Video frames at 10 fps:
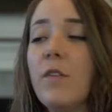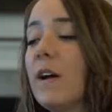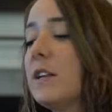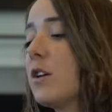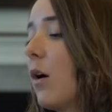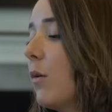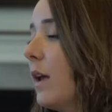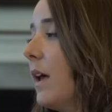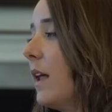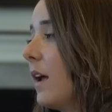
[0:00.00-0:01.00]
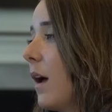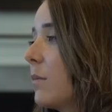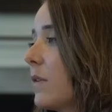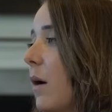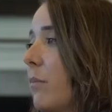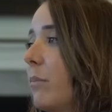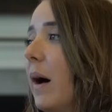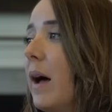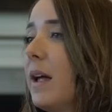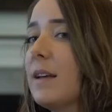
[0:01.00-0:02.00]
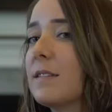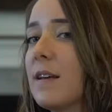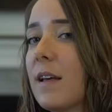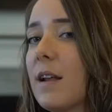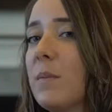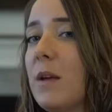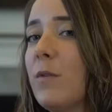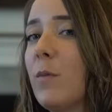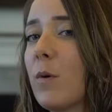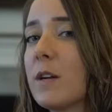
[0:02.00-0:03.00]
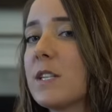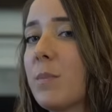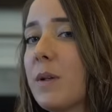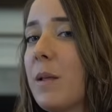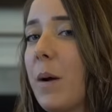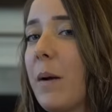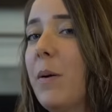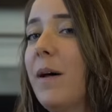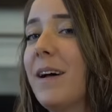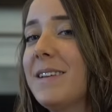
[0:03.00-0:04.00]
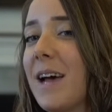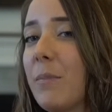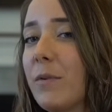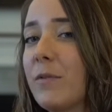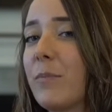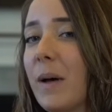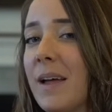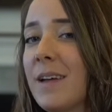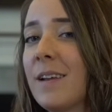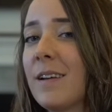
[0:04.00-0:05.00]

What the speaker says: If I tone it and it comes out butt, is that gonna be even worse to put the purple on top of butt?